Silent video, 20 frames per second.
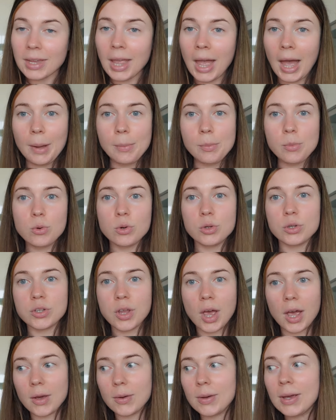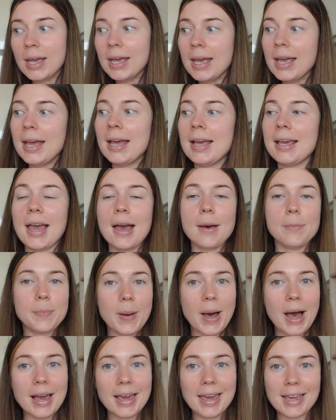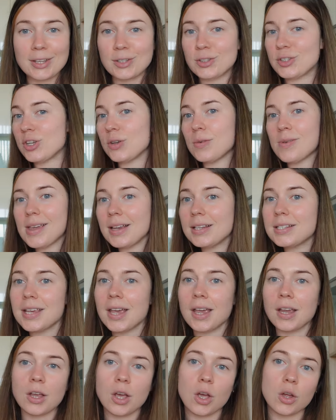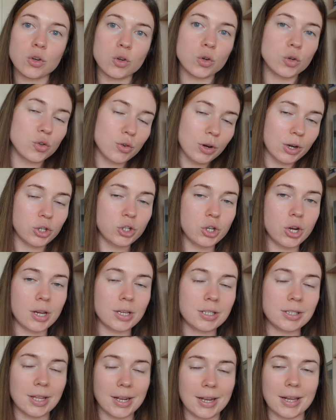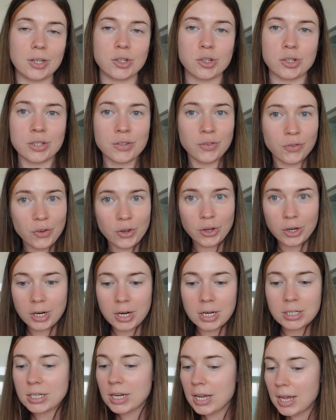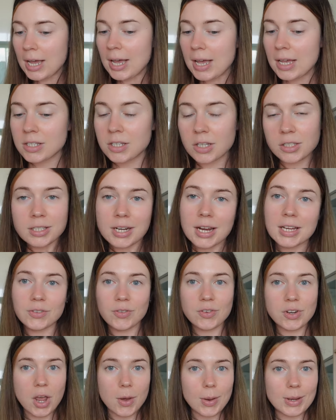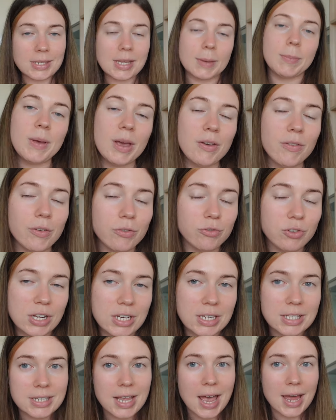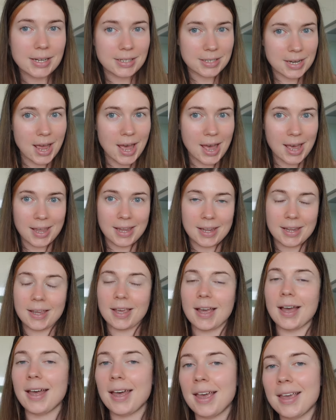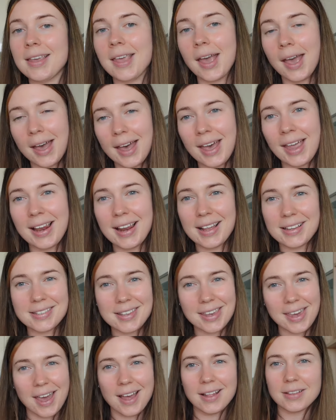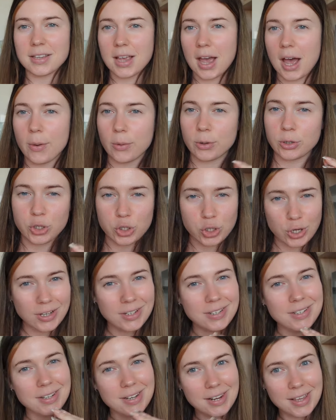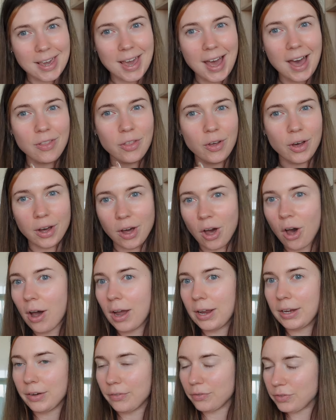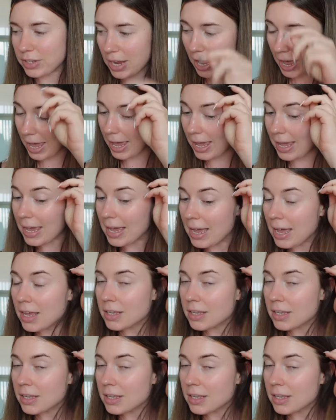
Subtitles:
And more so get back into eating nutritious, delicious food. So today's video is a bit of a reset day, aka let's get our shit together kind of day.